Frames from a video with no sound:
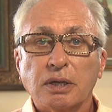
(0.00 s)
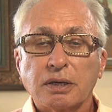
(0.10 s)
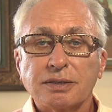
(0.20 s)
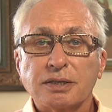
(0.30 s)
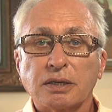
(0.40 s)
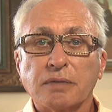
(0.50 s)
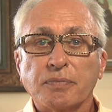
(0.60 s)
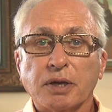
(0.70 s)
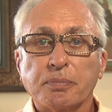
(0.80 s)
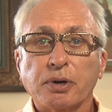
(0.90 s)
consider
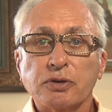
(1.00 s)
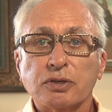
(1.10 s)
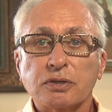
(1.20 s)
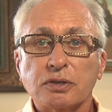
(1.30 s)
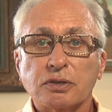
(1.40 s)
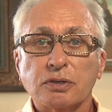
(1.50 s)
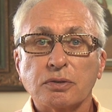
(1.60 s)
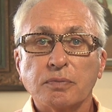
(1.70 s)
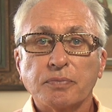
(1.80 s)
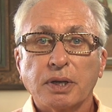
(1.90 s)
approaches
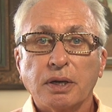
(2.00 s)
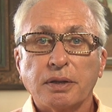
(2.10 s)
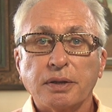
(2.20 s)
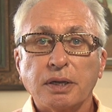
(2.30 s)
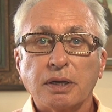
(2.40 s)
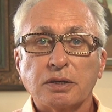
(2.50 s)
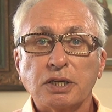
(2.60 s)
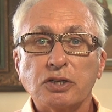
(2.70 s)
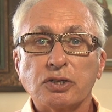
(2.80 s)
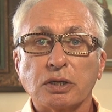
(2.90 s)
to the
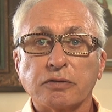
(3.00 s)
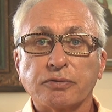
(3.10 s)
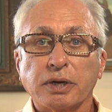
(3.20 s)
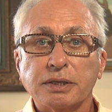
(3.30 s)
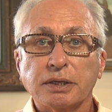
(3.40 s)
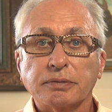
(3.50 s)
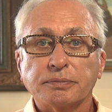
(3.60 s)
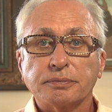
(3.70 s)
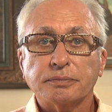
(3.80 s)
teaching of writing.